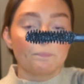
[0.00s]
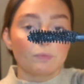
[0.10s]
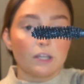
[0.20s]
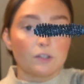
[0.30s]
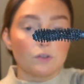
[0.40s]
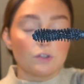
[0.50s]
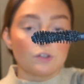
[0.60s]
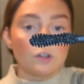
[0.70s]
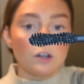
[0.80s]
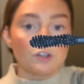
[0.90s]
It's got
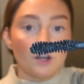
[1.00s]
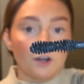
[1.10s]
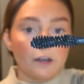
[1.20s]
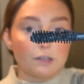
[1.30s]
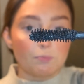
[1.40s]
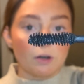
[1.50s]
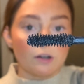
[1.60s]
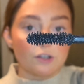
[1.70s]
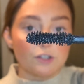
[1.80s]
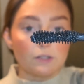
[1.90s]
such a nice
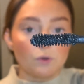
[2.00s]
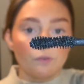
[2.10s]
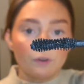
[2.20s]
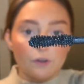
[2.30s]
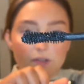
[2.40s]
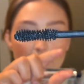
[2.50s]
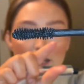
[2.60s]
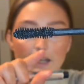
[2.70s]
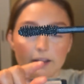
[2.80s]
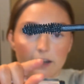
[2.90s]
brush. It sort of goes in
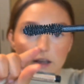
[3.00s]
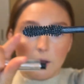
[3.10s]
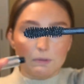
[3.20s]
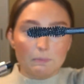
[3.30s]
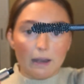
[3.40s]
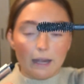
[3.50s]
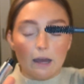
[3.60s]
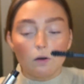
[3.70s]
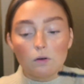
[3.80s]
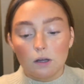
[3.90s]
and then it comes back
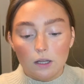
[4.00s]
out.